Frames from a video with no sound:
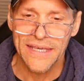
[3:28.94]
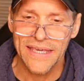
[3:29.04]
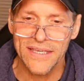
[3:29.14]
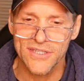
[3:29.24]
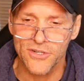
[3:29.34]

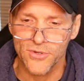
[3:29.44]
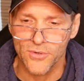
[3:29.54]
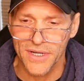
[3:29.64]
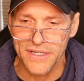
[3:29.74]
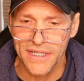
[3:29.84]
eccentric
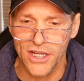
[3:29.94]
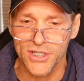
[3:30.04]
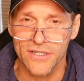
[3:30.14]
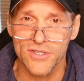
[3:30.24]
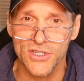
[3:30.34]

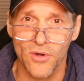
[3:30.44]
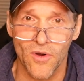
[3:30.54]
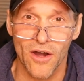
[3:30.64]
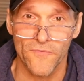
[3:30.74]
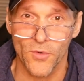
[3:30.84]
orientation, so
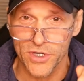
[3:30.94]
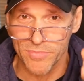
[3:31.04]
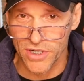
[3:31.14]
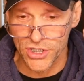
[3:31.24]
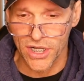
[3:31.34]
our force
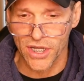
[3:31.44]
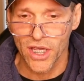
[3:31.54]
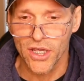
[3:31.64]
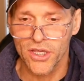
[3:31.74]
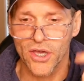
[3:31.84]
production
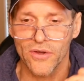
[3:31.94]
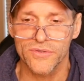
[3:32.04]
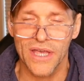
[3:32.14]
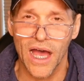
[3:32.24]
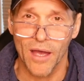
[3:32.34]

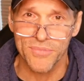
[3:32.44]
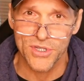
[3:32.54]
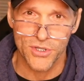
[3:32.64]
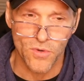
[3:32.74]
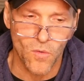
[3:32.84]
goes up. So
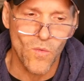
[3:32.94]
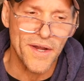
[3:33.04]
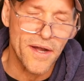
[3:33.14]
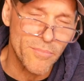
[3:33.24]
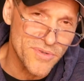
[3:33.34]
you are
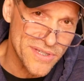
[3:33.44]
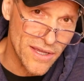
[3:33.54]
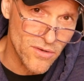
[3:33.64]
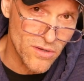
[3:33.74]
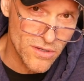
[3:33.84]

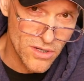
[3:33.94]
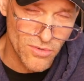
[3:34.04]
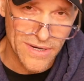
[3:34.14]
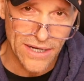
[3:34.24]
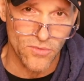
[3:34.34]
100%
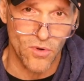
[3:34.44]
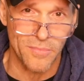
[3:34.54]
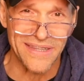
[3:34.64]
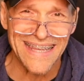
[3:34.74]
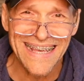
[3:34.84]
correct,
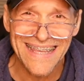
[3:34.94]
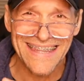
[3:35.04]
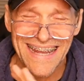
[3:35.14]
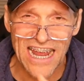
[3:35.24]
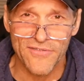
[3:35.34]
Norman,
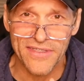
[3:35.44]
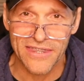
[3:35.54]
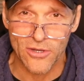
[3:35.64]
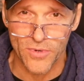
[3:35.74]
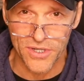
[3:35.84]
that everything
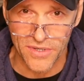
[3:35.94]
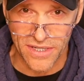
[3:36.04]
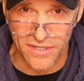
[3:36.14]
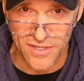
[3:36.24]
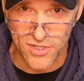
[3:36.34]
that we're doing
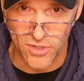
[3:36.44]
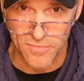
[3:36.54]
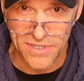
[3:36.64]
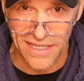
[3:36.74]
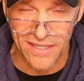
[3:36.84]
in this
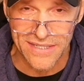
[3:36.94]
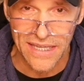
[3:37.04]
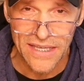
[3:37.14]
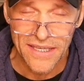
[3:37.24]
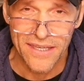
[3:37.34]
circumstance
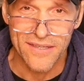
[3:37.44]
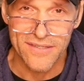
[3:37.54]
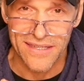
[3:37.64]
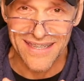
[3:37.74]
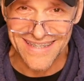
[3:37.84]

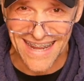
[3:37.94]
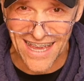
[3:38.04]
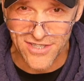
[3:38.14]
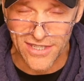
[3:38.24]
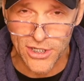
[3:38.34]
is an
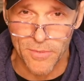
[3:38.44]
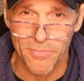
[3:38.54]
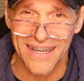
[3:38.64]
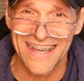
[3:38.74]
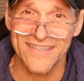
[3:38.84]
exhalation
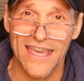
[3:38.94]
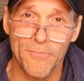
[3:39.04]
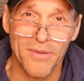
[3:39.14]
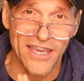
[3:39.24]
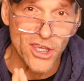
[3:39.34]
bias.
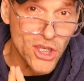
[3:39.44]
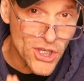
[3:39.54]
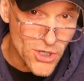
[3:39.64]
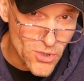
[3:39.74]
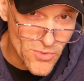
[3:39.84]
And by
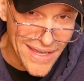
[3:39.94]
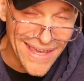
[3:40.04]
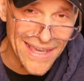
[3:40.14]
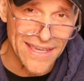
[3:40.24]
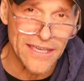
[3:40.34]

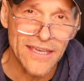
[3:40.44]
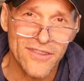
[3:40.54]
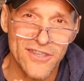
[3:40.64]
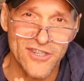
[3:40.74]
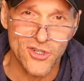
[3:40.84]
cueing
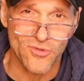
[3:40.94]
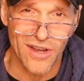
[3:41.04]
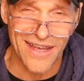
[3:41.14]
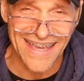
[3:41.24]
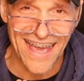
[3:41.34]
the
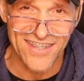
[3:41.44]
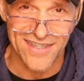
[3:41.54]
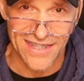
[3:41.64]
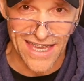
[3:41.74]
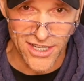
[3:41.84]
strong
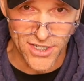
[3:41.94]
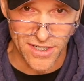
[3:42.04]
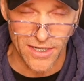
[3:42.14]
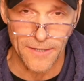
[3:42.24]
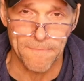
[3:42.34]

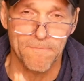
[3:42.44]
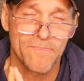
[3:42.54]
exhalation